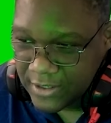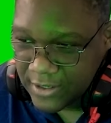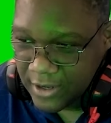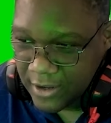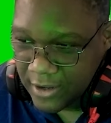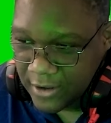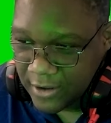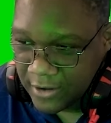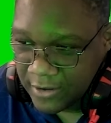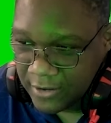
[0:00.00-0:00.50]

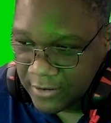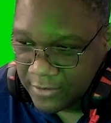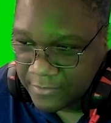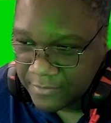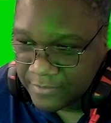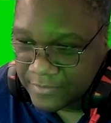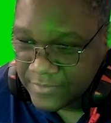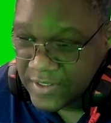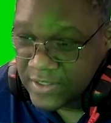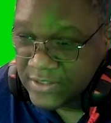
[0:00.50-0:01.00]

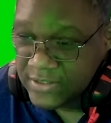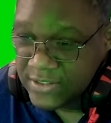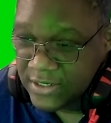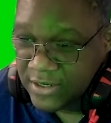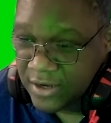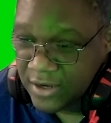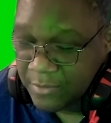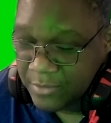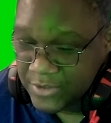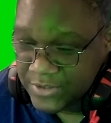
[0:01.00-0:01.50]

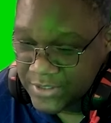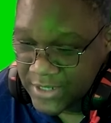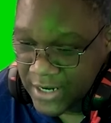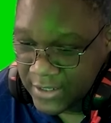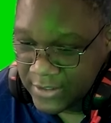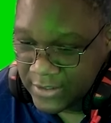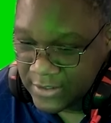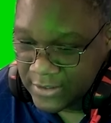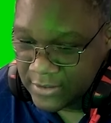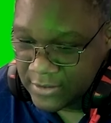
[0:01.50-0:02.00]
Tatiana
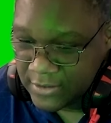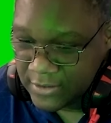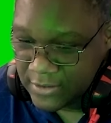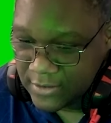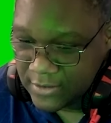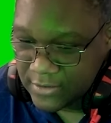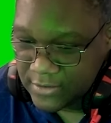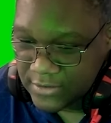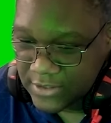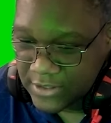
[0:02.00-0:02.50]
Maslany
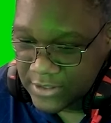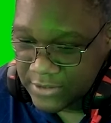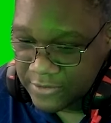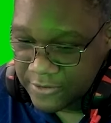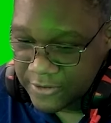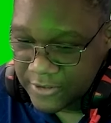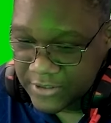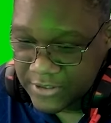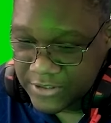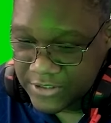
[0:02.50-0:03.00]

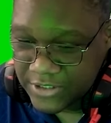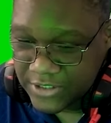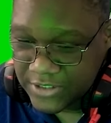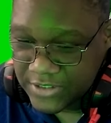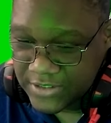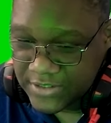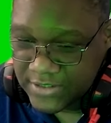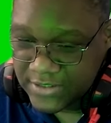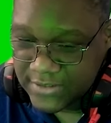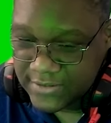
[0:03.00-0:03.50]
literally
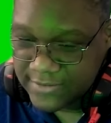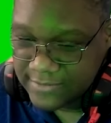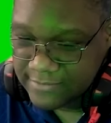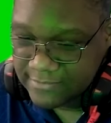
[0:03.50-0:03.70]
just